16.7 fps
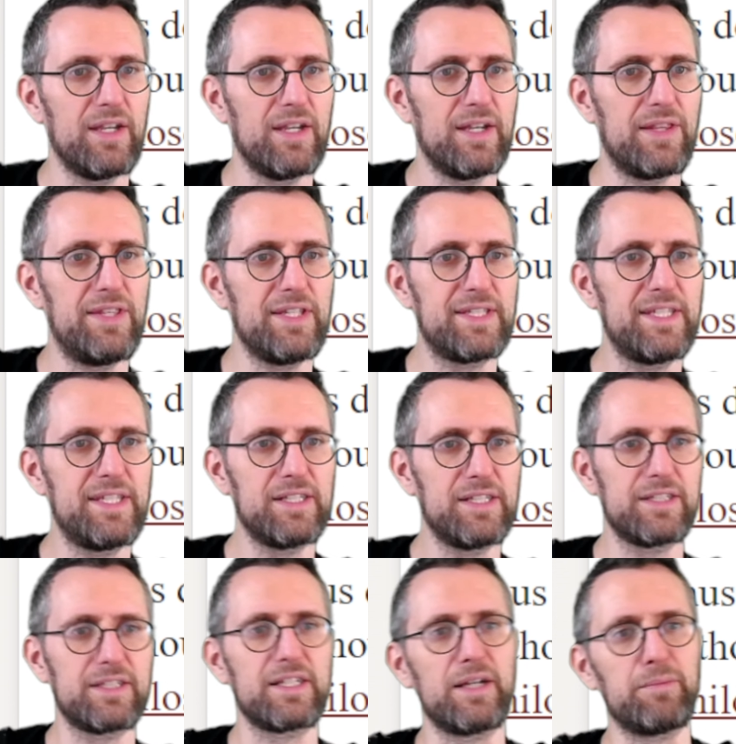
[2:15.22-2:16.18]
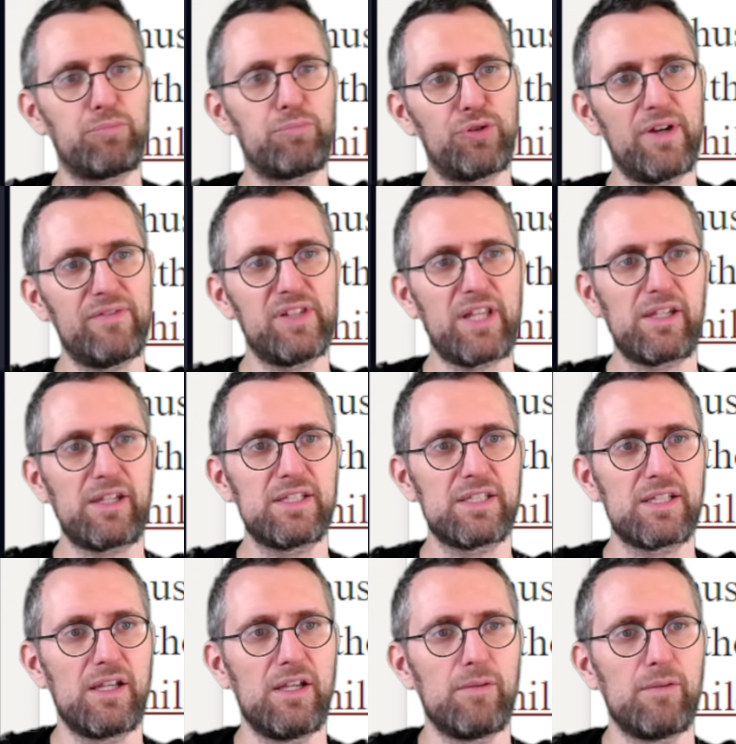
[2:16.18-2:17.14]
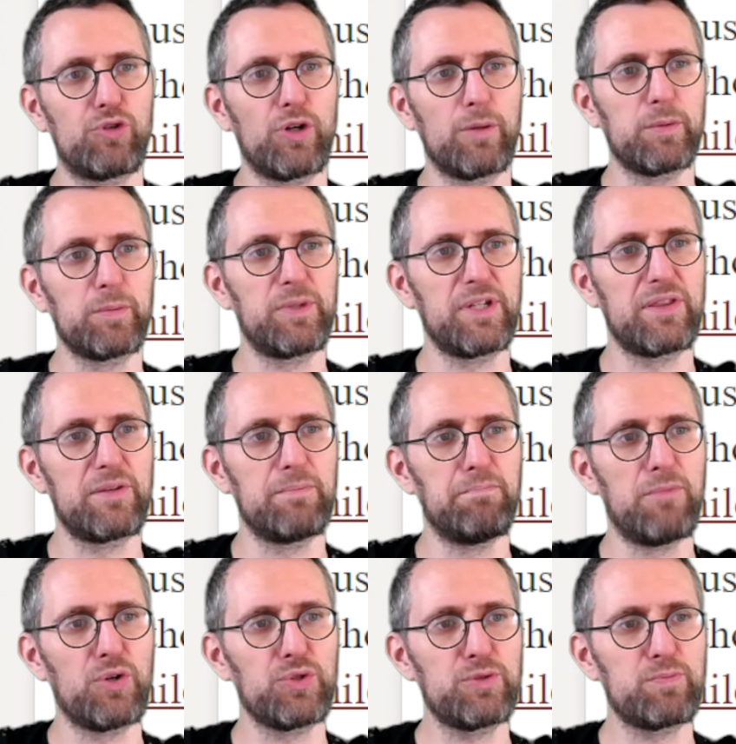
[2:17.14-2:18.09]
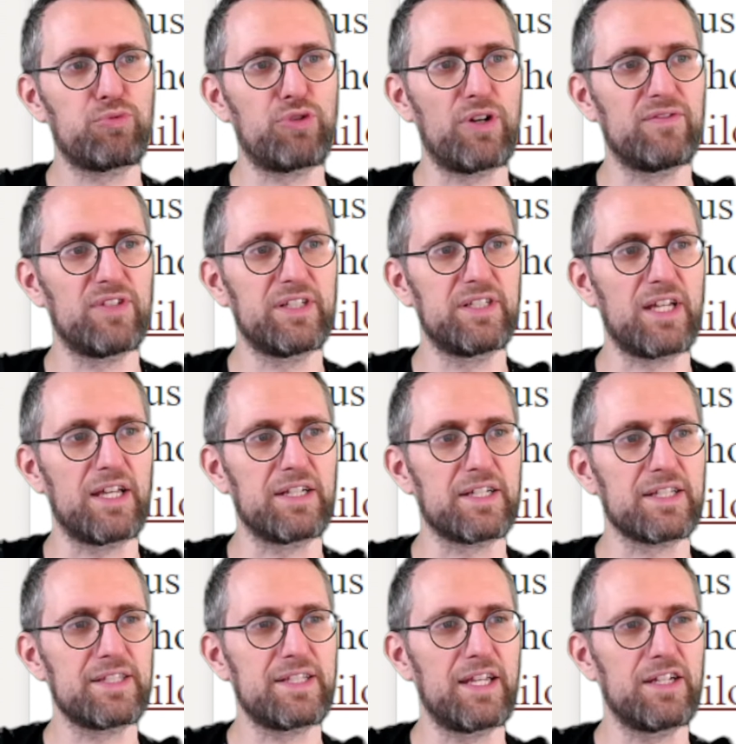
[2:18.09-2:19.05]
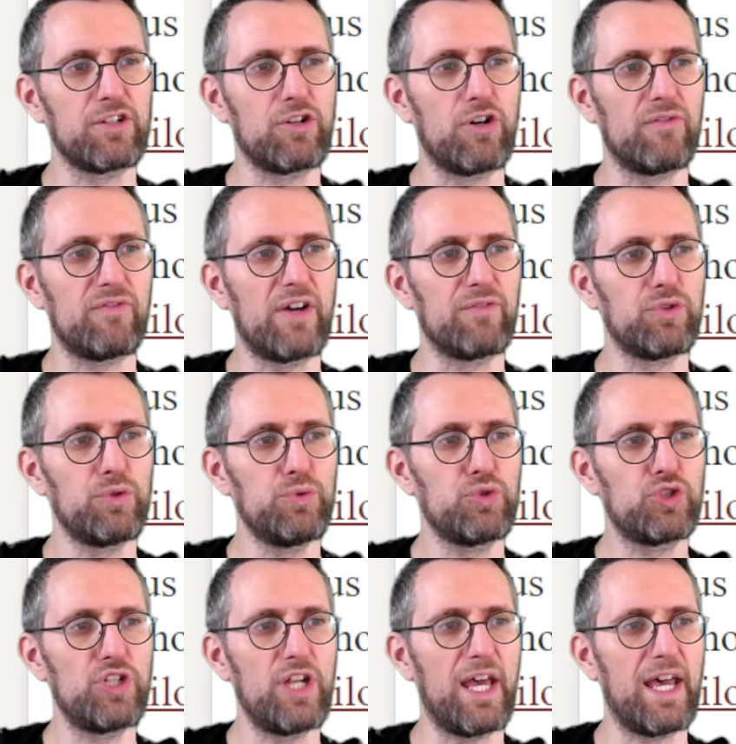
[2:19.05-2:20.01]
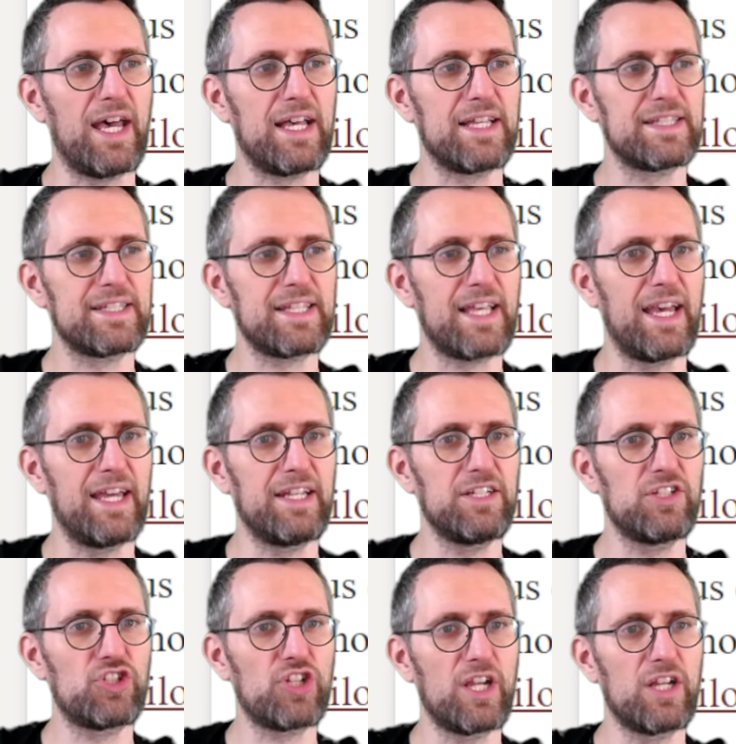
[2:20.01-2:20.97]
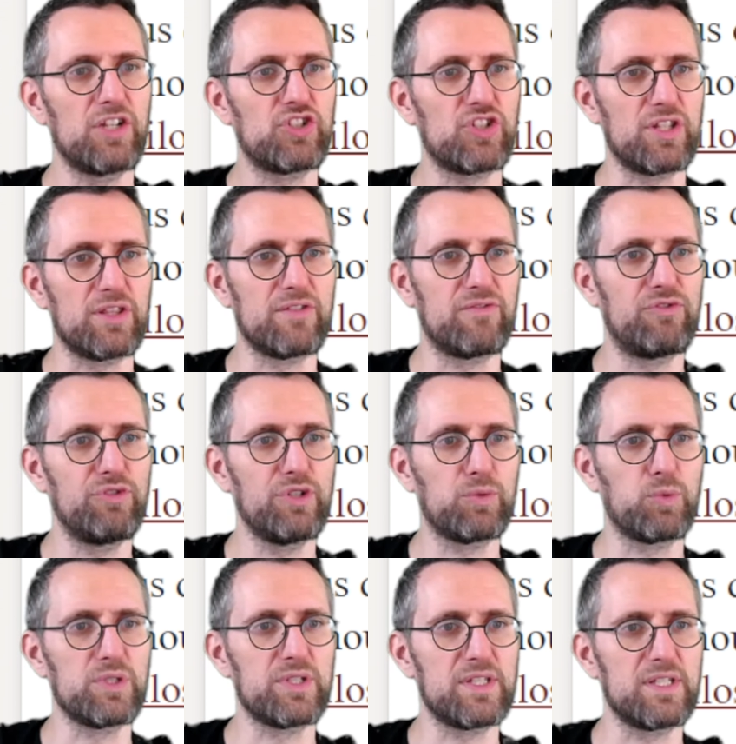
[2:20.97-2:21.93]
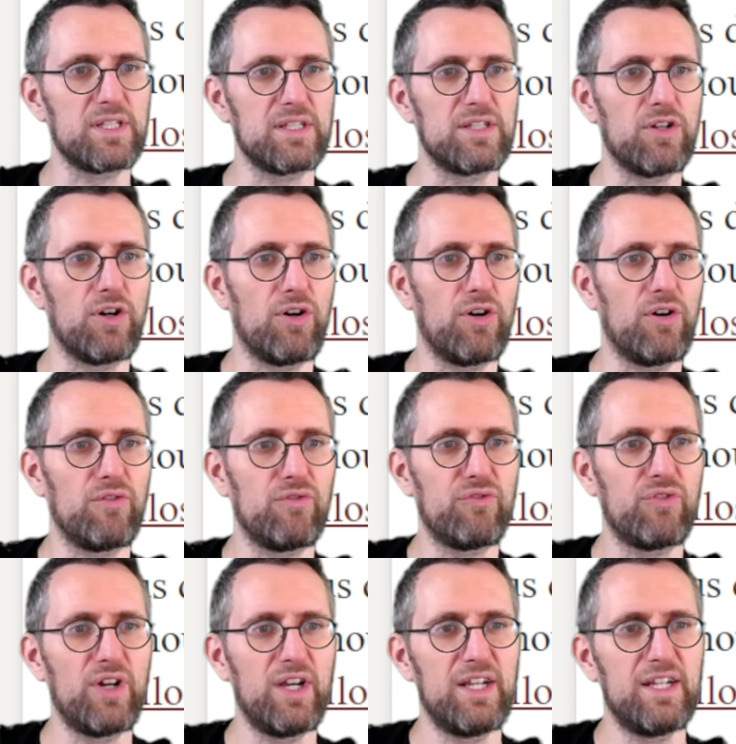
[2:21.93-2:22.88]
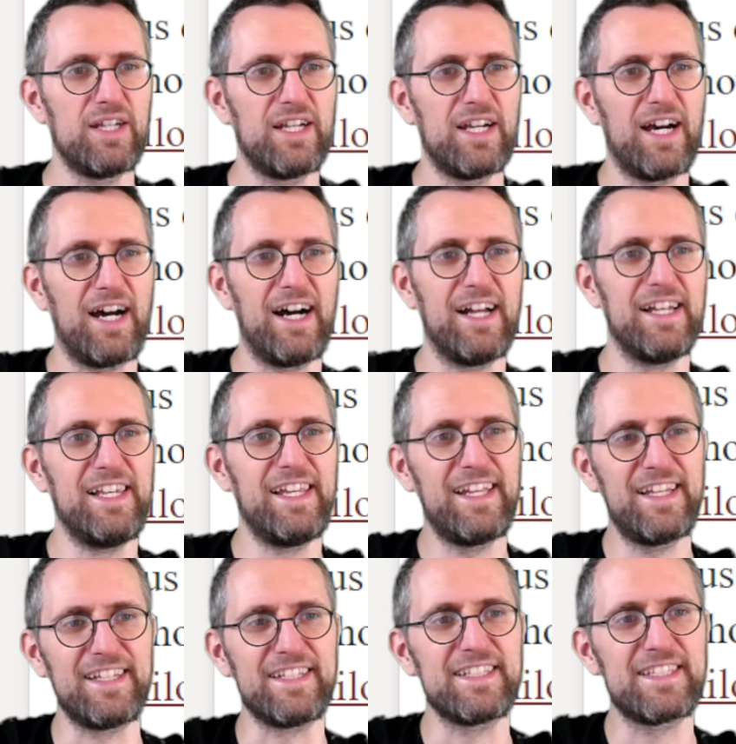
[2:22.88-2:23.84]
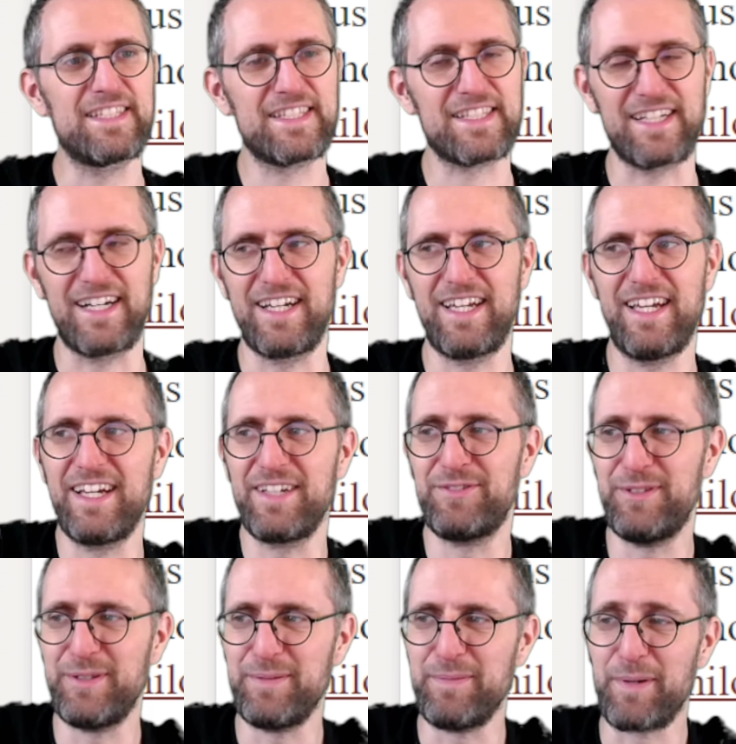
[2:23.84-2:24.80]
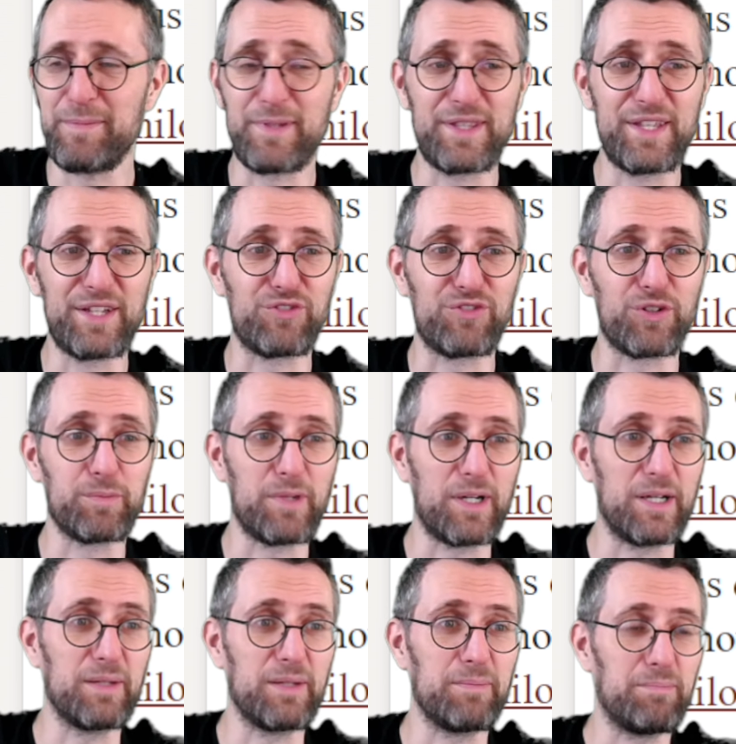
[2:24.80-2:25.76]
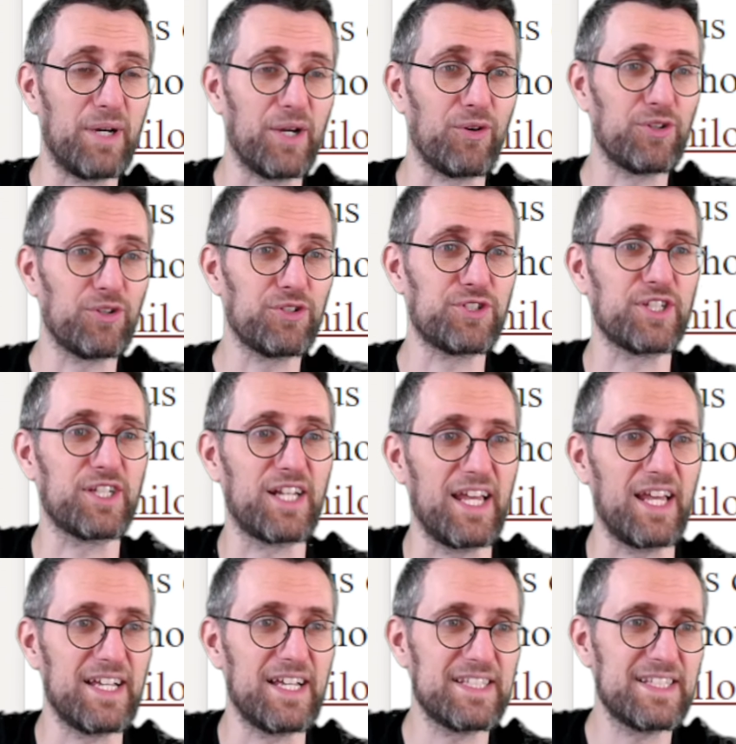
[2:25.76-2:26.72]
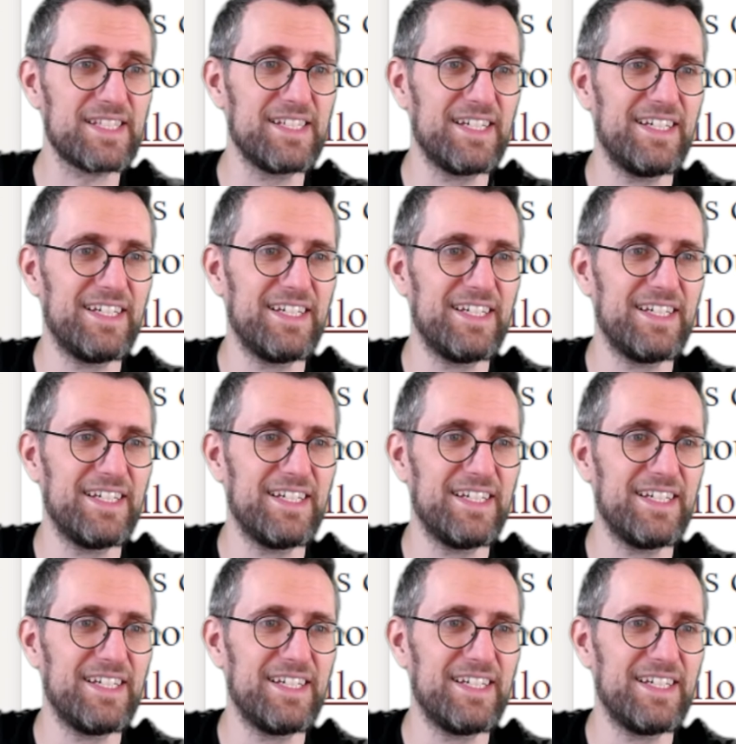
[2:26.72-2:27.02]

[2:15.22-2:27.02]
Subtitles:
This yielded a prevalent, probably the most prevalent understanding of evolution as any change in the frequency of alleles. I remember that from my biology class.